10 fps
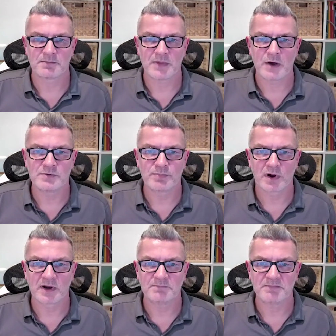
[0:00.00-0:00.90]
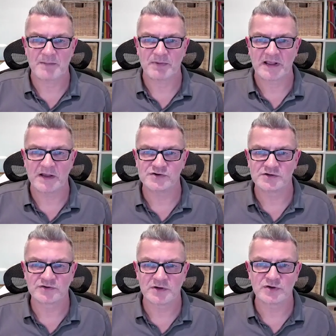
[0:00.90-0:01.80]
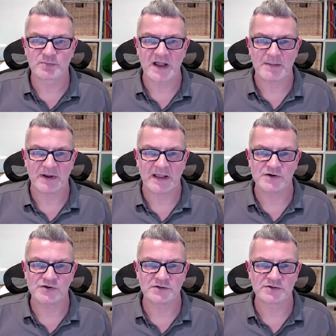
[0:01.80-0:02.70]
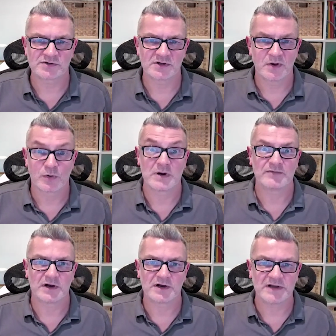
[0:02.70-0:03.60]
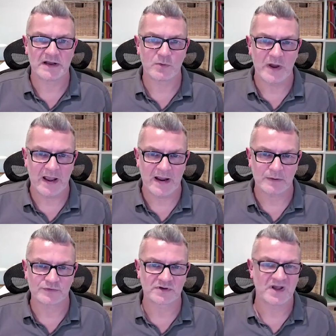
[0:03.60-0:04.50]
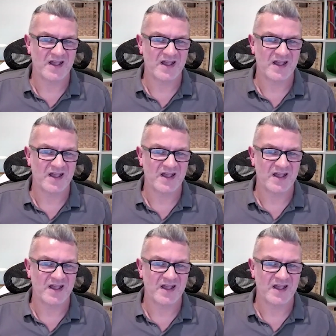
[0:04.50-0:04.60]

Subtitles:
owned by applications and used by applications, or even in a data warehouse.